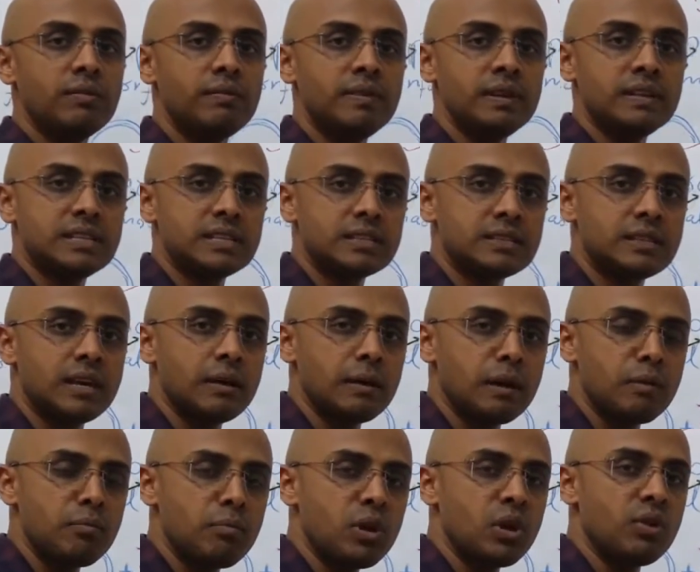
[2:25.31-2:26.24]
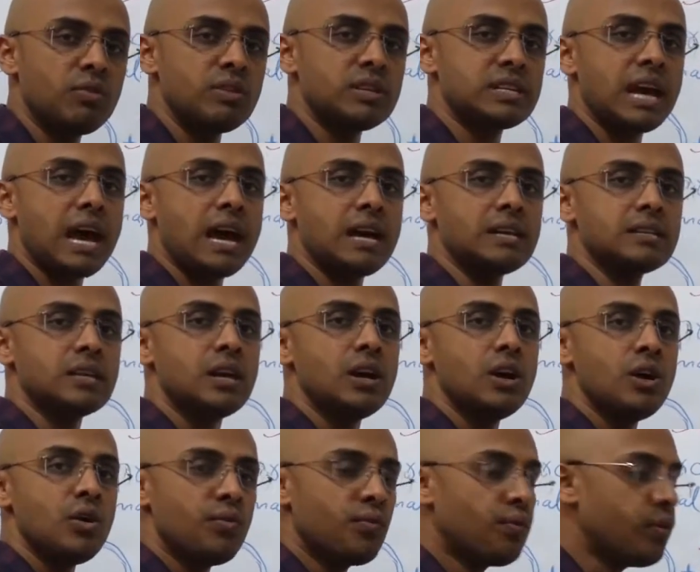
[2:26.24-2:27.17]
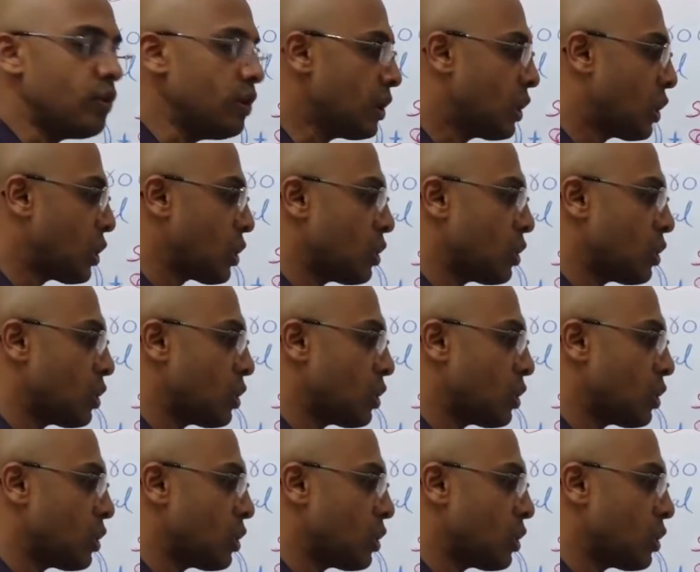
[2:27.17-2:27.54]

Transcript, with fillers: which is the embryo which has full